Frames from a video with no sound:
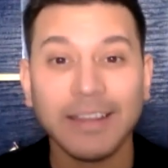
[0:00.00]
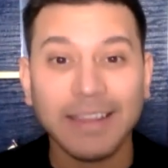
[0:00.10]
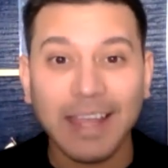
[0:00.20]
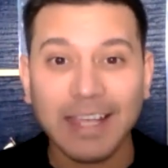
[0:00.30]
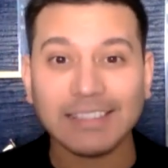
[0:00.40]

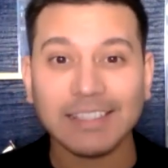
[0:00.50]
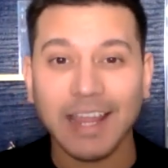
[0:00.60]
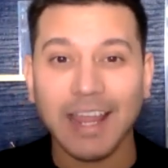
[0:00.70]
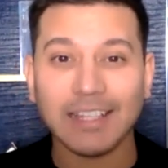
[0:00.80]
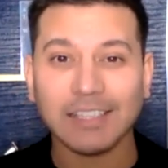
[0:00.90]
This
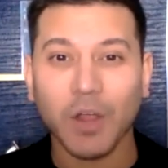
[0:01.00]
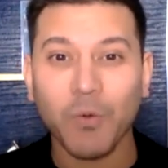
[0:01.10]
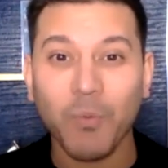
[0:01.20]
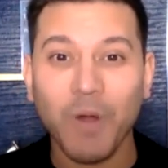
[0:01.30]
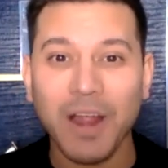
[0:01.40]
is a
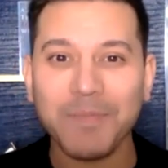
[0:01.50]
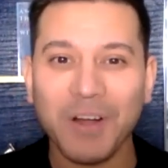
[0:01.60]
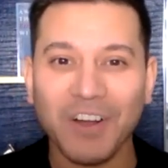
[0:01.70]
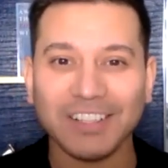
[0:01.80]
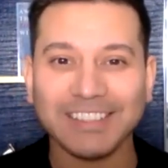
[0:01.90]
white
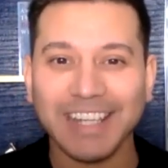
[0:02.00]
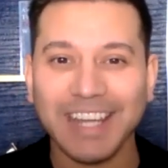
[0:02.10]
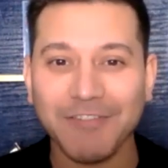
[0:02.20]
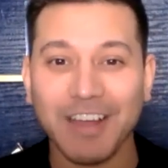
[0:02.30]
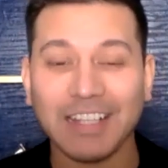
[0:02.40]

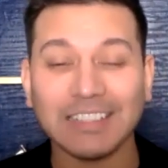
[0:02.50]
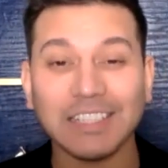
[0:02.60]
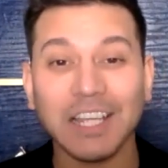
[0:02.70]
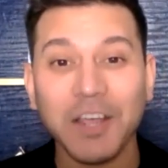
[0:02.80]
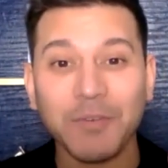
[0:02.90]
party
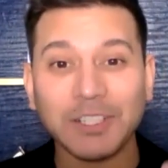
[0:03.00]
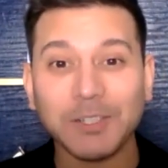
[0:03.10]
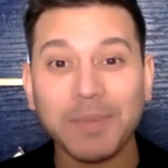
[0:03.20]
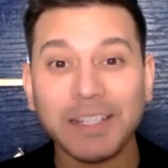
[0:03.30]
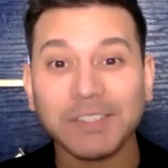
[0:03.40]
event,
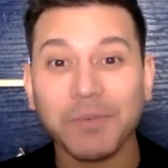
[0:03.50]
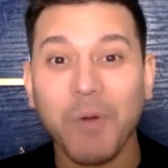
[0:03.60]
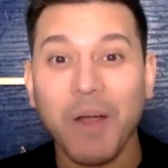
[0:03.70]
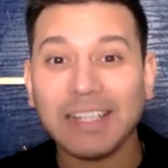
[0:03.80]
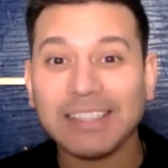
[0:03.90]
which means
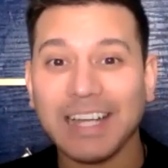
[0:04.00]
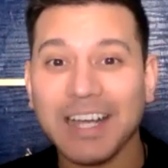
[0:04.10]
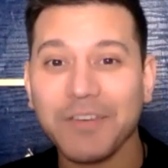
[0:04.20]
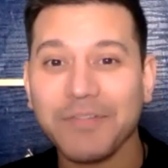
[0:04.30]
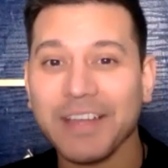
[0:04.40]
white
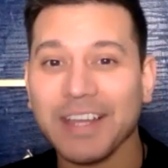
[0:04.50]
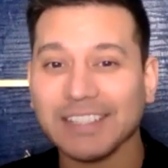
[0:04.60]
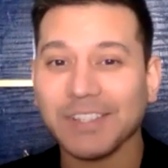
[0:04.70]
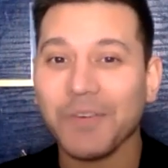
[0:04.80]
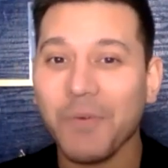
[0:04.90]

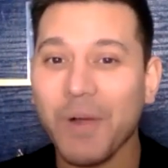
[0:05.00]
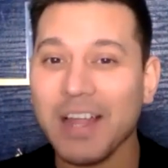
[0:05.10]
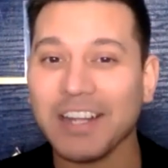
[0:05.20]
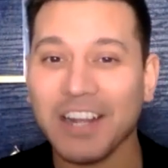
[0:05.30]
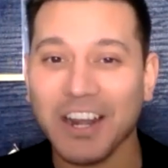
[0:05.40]
outfits,
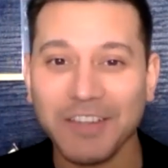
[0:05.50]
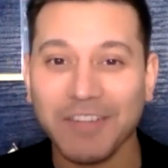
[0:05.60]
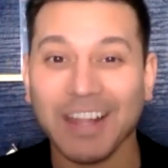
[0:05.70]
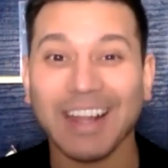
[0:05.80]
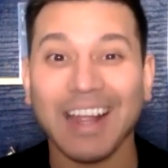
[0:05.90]
white
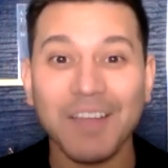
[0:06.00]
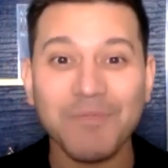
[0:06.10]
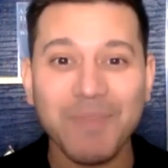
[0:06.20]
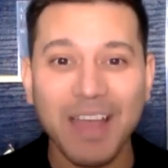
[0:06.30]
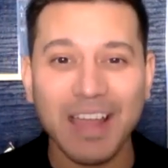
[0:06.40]
clothing,
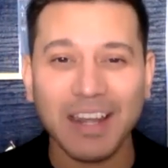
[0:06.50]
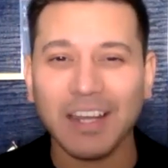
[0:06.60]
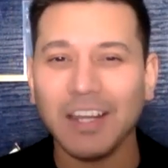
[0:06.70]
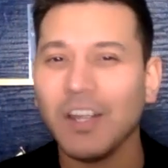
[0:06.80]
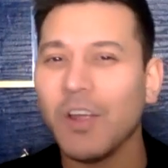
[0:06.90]
men,